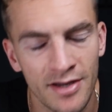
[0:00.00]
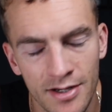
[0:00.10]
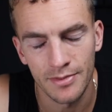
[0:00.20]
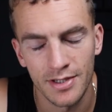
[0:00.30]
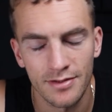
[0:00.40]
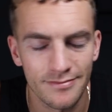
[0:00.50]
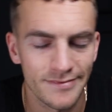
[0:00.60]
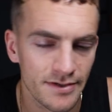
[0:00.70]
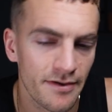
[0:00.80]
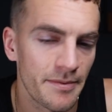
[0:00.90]
I'm
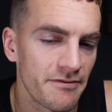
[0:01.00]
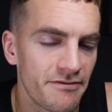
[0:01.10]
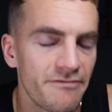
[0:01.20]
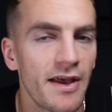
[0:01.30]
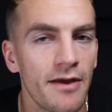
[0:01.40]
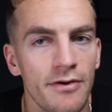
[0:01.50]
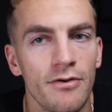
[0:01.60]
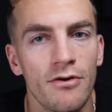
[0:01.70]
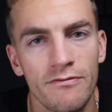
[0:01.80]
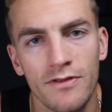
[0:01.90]
like, I mean, fair
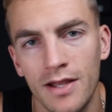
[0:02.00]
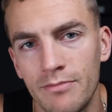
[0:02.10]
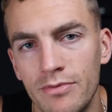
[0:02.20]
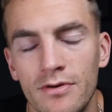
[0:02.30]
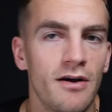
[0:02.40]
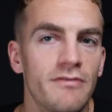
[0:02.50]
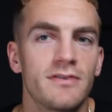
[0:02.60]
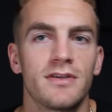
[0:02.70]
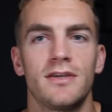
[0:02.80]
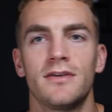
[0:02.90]
enough, but
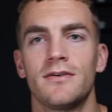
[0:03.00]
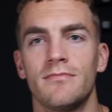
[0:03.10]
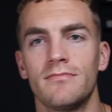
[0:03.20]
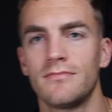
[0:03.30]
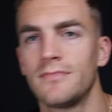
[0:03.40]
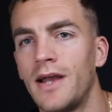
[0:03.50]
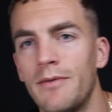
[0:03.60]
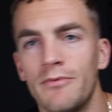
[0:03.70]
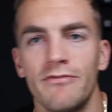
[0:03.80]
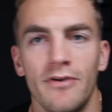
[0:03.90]
obviously
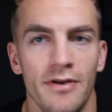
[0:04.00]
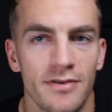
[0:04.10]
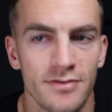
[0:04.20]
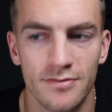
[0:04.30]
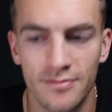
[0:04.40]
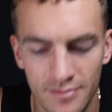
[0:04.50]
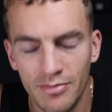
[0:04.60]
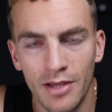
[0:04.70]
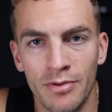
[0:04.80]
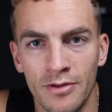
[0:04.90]
I'm referring to
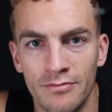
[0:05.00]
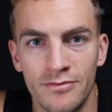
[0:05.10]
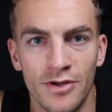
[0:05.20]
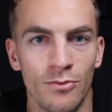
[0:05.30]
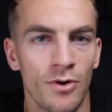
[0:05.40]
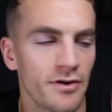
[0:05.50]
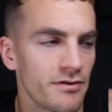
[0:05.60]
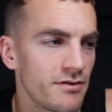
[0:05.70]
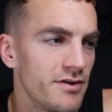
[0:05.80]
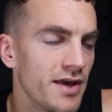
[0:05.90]
people who do want to
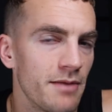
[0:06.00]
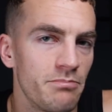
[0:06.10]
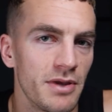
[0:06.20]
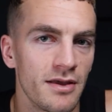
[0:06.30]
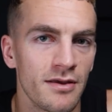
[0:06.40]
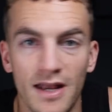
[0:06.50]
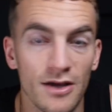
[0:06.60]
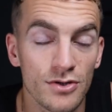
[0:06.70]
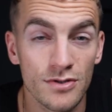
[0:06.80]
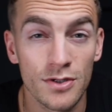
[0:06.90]
get big. And I
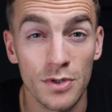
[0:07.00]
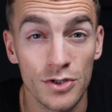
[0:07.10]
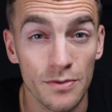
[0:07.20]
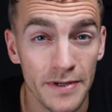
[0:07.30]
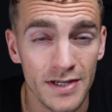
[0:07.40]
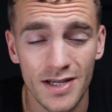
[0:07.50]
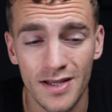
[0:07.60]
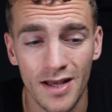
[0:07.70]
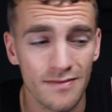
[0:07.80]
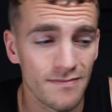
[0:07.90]
also just want to jump in and say,
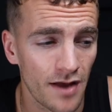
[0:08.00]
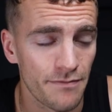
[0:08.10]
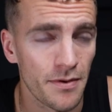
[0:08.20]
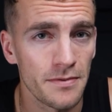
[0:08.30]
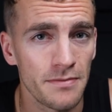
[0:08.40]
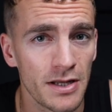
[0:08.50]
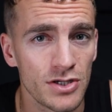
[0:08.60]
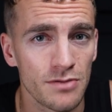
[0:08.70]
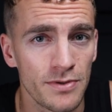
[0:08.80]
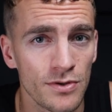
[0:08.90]
I've probably
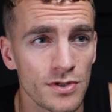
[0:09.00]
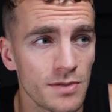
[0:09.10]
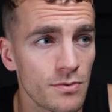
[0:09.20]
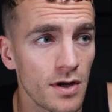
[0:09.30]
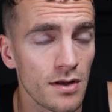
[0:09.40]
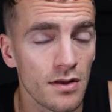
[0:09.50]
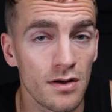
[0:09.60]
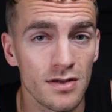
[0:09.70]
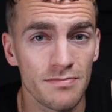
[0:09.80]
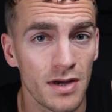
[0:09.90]
mentioned Pure Gym quite a
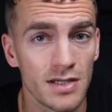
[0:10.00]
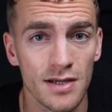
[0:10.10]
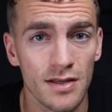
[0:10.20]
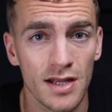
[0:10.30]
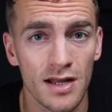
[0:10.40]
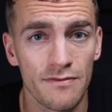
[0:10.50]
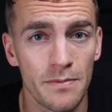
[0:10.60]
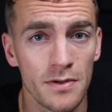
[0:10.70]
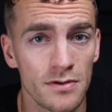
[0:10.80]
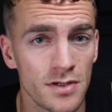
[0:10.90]
lot. It might sound like an ad for
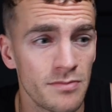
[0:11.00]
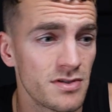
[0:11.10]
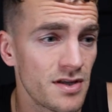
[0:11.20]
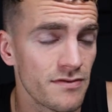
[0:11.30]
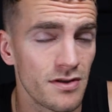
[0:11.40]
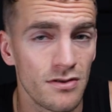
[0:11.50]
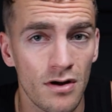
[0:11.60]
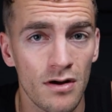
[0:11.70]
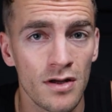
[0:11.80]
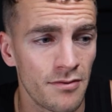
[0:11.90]
Pure Gym. It's definitely
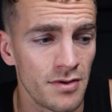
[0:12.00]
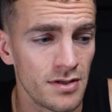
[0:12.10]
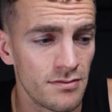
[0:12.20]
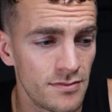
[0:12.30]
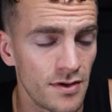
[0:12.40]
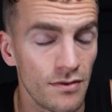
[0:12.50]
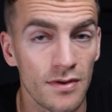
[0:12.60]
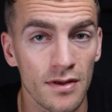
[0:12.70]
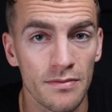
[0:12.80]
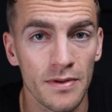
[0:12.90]
not. I really do
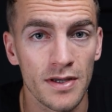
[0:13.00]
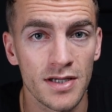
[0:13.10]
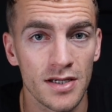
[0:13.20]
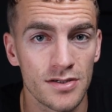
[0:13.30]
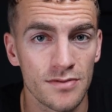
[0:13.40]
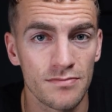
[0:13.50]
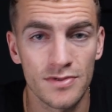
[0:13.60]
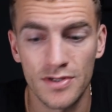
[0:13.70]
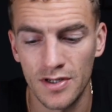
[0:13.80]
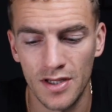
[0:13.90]
think the place has some
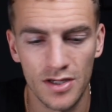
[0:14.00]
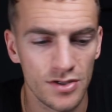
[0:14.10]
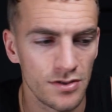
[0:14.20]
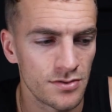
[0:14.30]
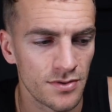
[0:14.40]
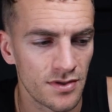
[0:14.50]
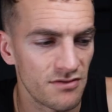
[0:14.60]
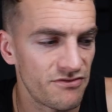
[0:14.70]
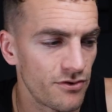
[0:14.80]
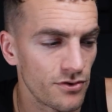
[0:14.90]
certain issues with
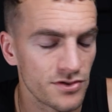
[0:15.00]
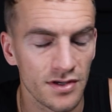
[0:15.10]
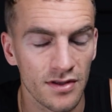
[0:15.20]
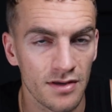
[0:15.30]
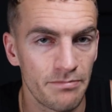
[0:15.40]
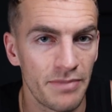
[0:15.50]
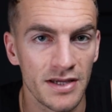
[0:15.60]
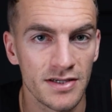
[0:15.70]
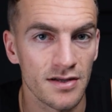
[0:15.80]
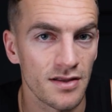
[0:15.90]
enforcing a
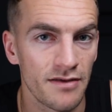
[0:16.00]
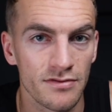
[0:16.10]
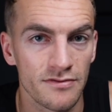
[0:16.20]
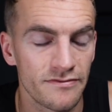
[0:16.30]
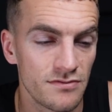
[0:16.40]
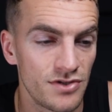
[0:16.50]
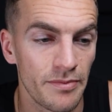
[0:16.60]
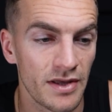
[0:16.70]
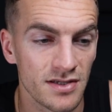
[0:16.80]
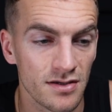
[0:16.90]
basic level of
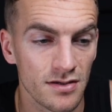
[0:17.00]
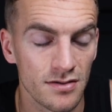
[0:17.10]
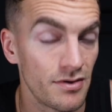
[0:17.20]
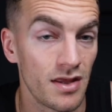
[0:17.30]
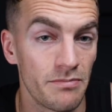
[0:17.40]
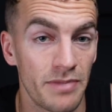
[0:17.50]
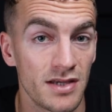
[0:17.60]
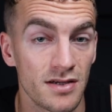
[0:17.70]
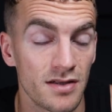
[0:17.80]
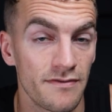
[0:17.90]
gym etiquette, really a
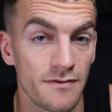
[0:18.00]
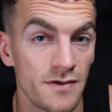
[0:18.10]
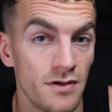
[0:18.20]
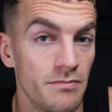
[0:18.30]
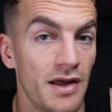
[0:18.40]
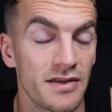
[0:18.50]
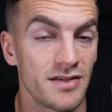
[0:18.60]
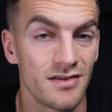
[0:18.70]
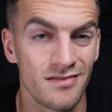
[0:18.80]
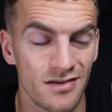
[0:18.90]
basic level of
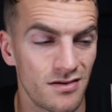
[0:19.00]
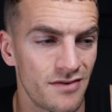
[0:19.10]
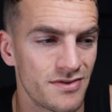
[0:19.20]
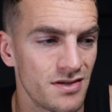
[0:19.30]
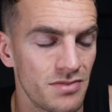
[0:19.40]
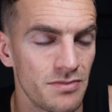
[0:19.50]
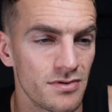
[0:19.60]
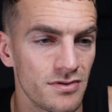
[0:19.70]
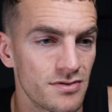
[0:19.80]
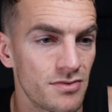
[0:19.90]
humanity. I've seen people
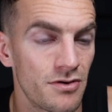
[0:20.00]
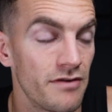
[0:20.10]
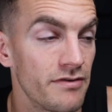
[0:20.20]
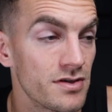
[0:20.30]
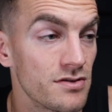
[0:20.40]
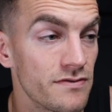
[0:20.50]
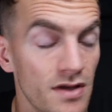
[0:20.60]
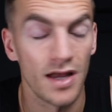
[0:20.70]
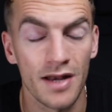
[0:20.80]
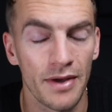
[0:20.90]
do some horrific stuff in
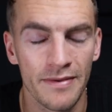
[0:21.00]
there. Anyway,